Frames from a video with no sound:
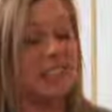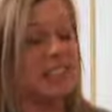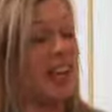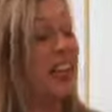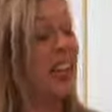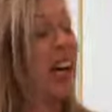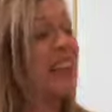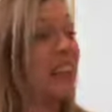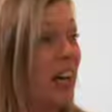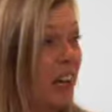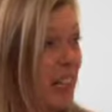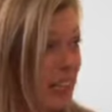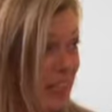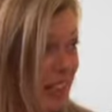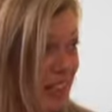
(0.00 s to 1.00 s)
So I like that
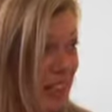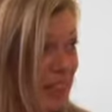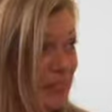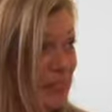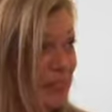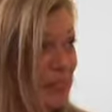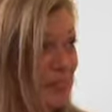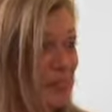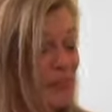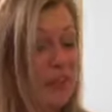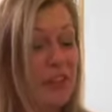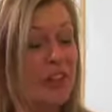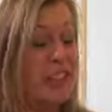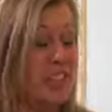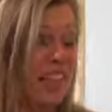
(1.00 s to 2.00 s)
idea,
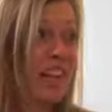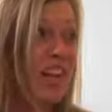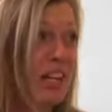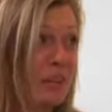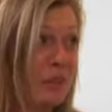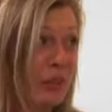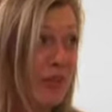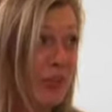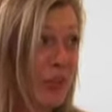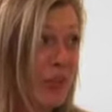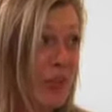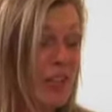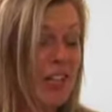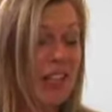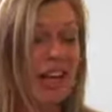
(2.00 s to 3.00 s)
because I like my
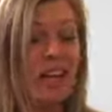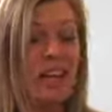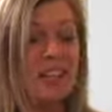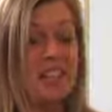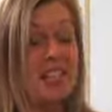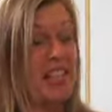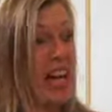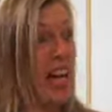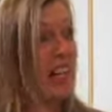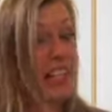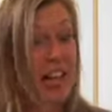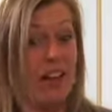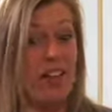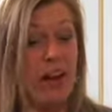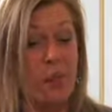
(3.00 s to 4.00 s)
food and I understand
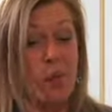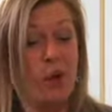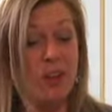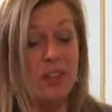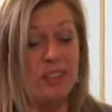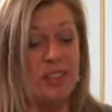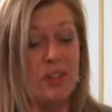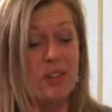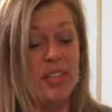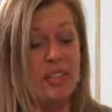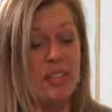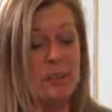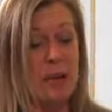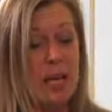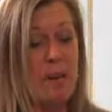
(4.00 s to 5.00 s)
how that works. So
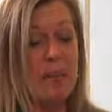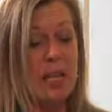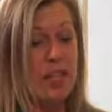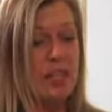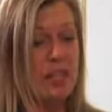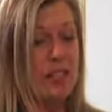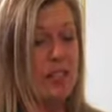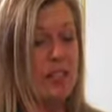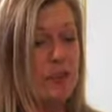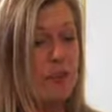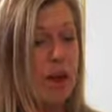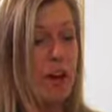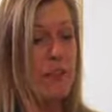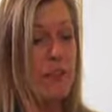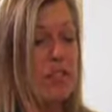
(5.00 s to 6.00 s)
this maybe is
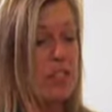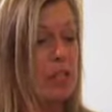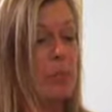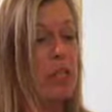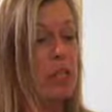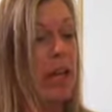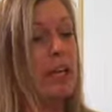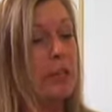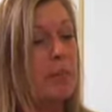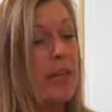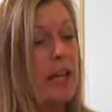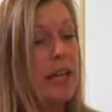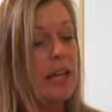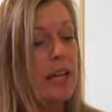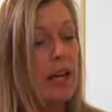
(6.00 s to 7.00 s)
perfect for someone like
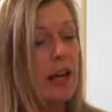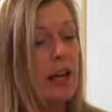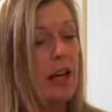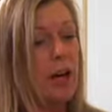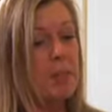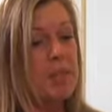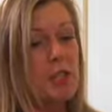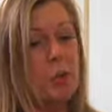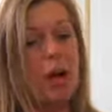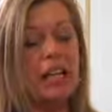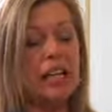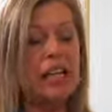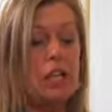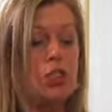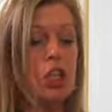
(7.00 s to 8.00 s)
me. So I
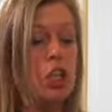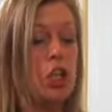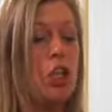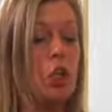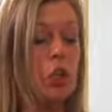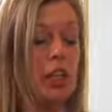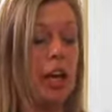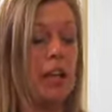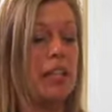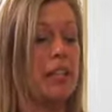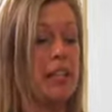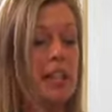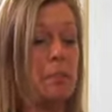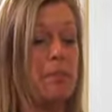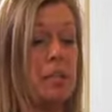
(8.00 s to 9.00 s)
can literally look at
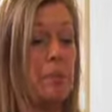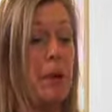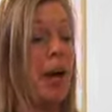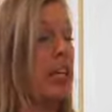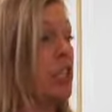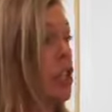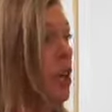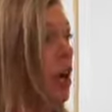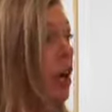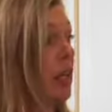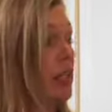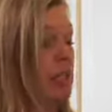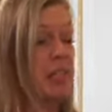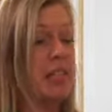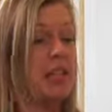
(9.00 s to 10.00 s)
this pie
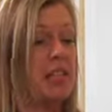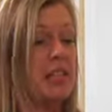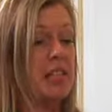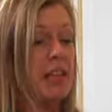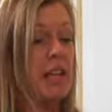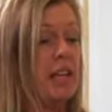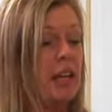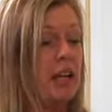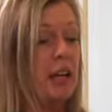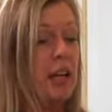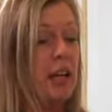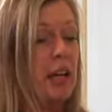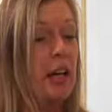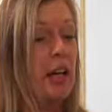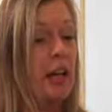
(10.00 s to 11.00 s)
chart and see,
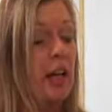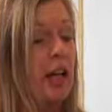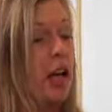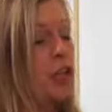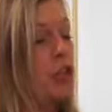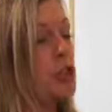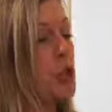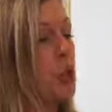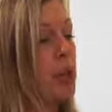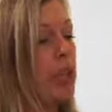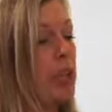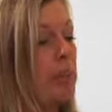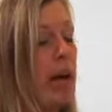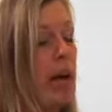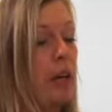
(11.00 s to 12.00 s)
are you
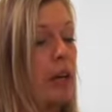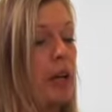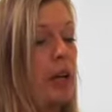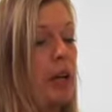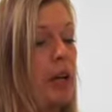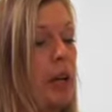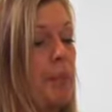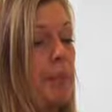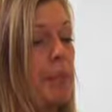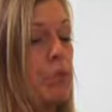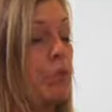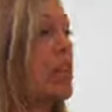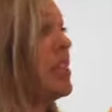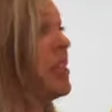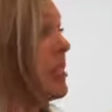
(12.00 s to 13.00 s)
talking about
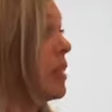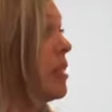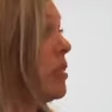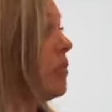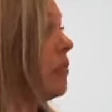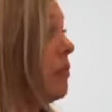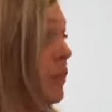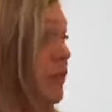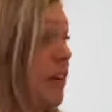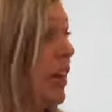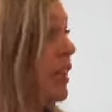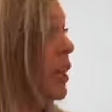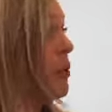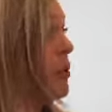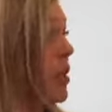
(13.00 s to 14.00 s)
risk
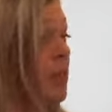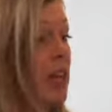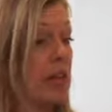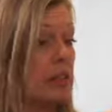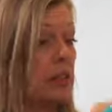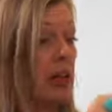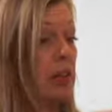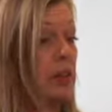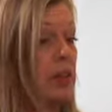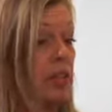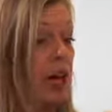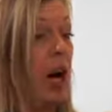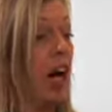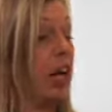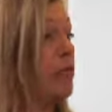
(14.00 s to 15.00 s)
value? So that
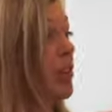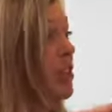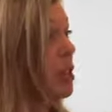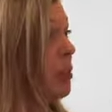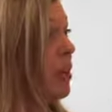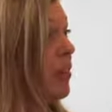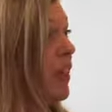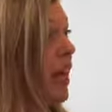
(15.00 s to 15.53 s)
the high risk bit